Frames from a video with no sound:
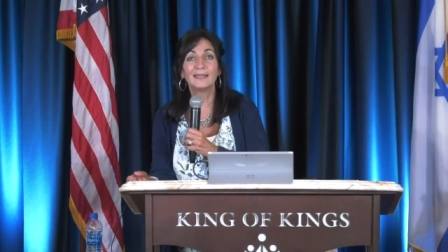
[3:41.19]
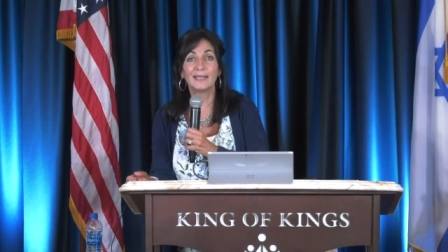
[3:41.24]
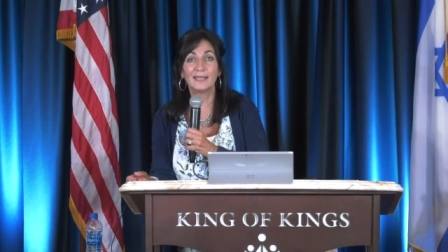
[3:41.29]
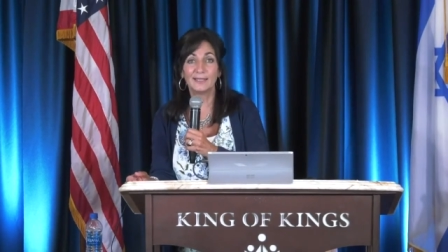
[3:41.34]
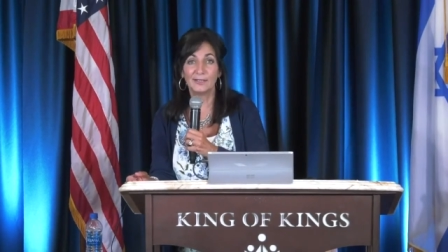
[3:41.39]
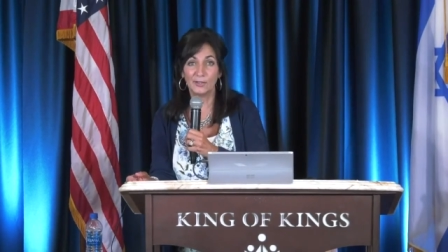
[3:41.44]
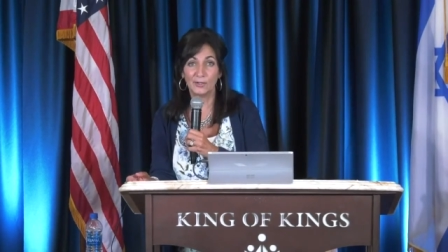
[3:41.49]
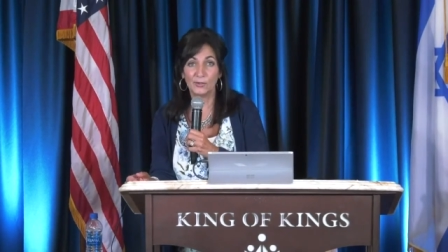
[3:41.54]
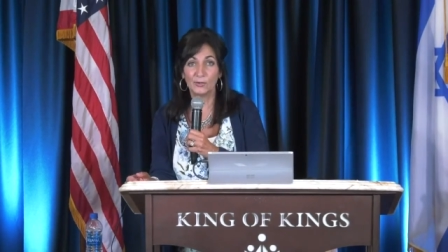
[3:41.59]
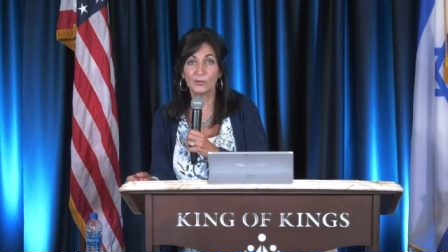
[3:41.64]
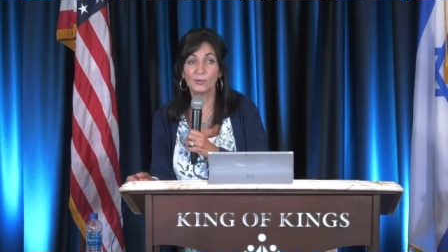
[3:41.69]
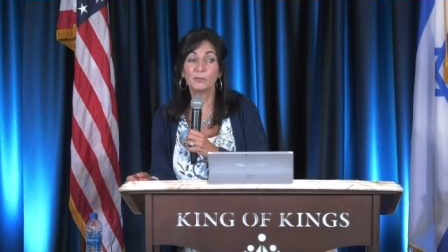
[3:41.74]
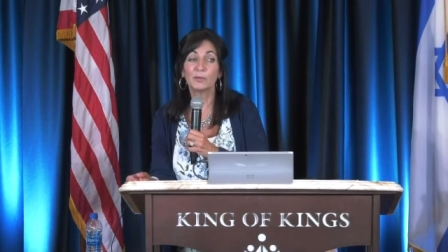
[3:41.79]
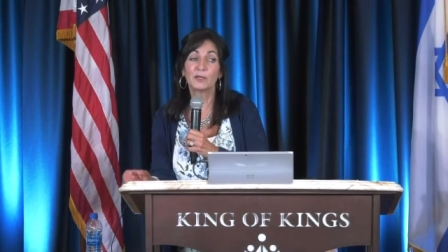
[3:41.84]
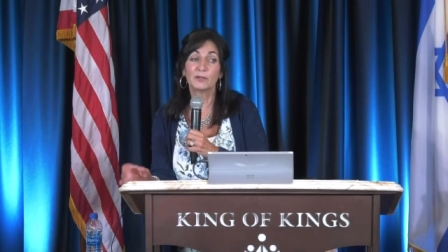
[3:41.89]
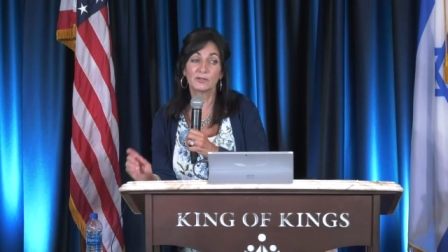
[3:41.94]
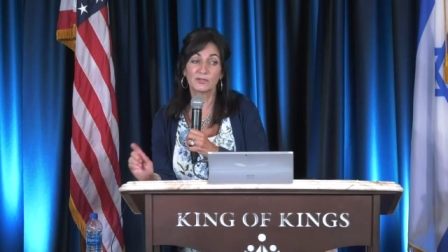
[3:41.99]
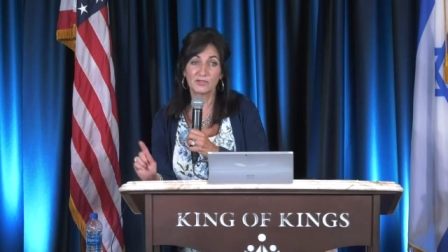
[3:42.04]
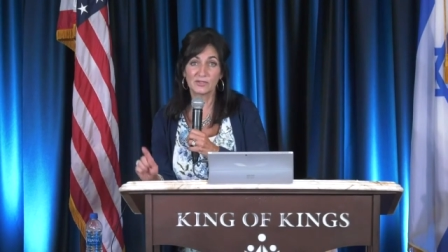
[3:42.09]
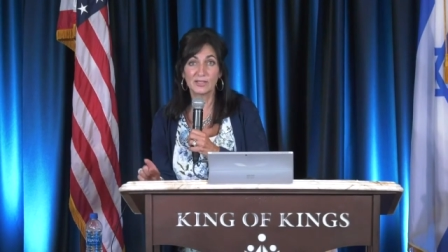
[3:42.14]
And they knew,
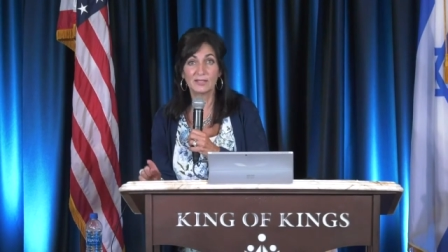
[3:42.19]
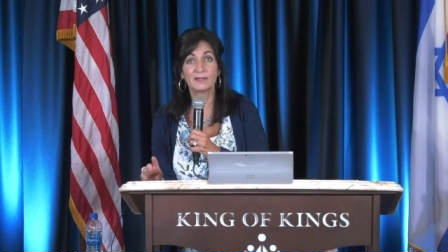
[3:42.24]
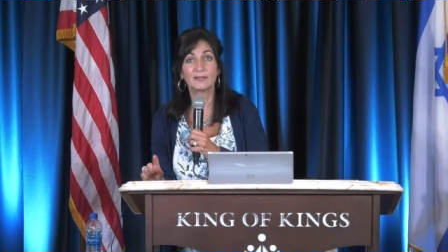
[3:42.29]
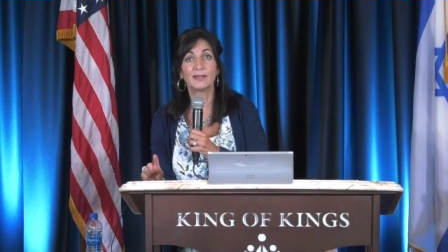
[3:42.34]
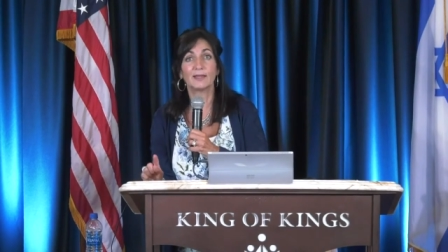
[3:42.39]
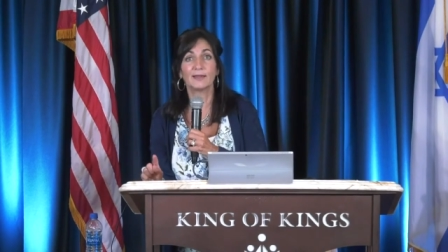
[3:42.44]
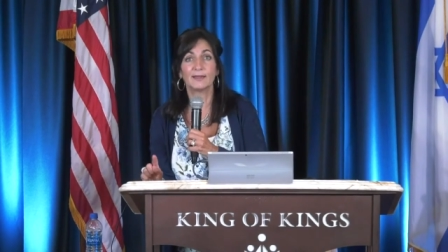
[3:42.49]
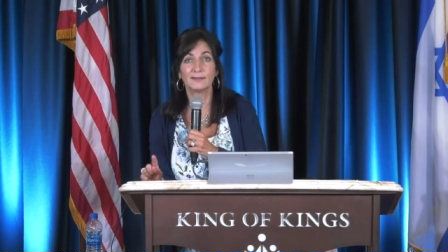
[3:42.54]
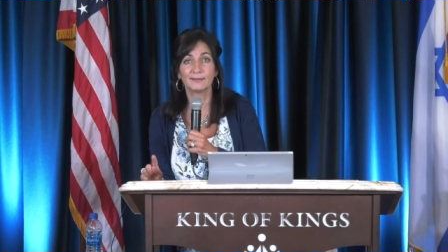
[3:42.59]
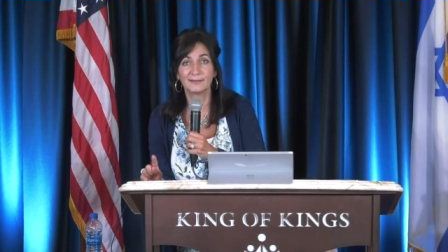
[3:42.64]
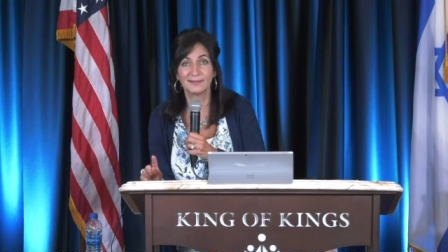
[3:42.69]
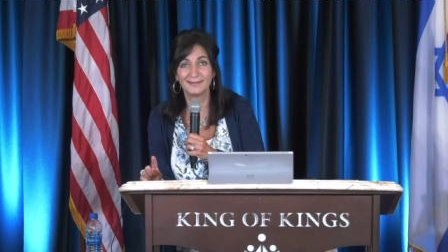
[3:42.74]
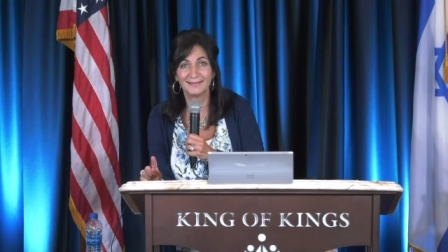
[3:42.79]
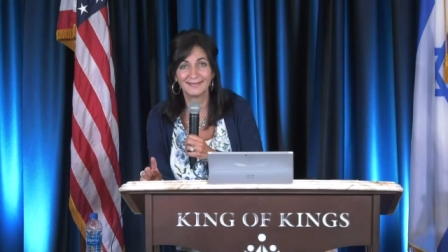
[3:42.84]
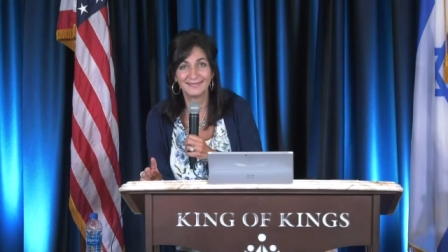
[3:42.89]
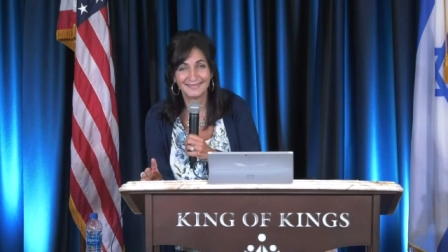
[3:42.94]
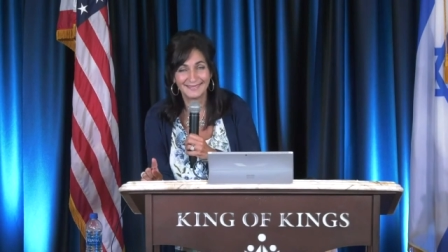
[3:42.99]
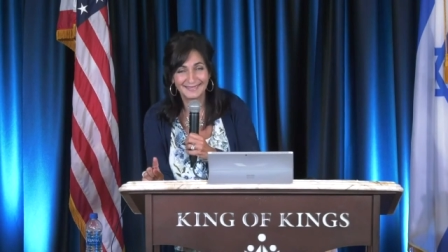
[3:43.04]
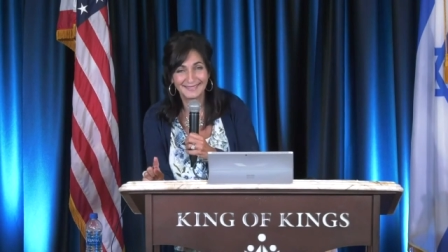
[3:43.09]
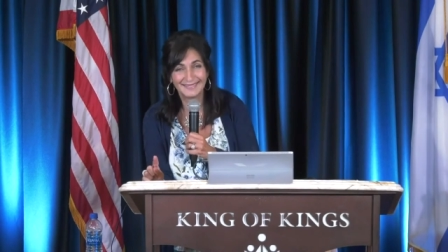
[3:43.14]
you better sit
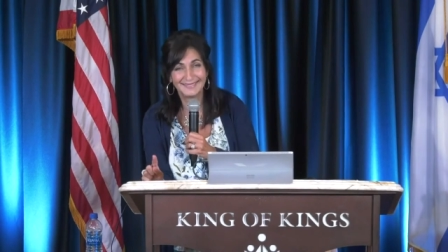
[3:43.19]
down.